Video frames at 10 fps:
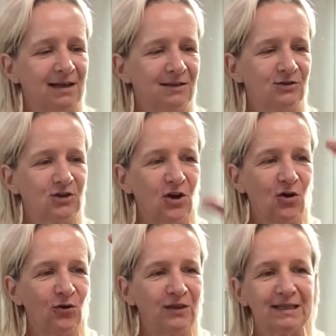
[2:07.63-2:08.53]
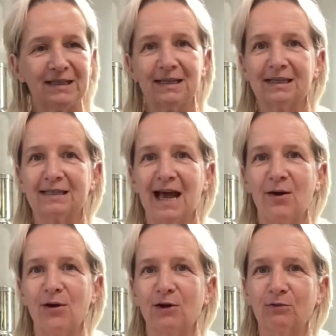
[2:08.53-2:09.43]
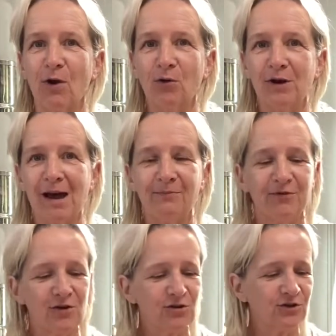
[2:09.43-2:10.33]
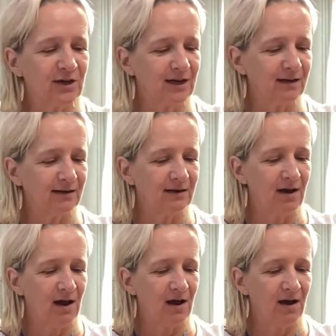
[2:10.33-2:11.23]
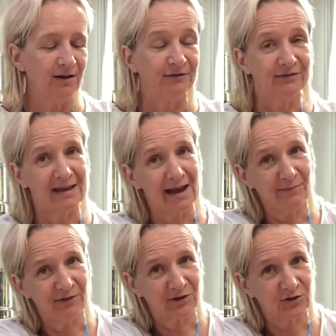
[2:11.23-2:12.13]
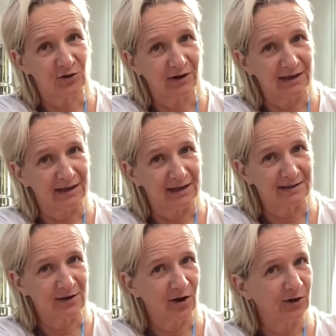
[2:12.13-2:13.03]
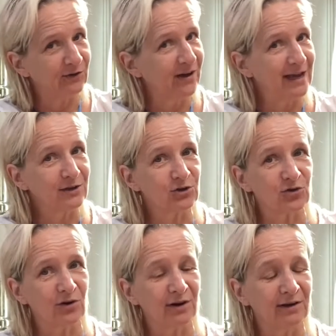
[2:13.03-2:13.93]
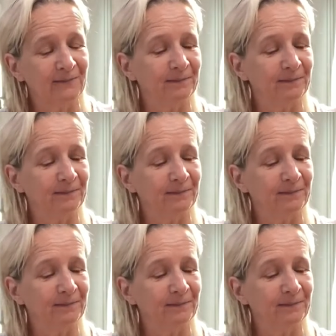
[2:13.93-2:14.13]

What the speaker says: So this is our grown-up version of the Apfelschorle. It's called a Weinschorle.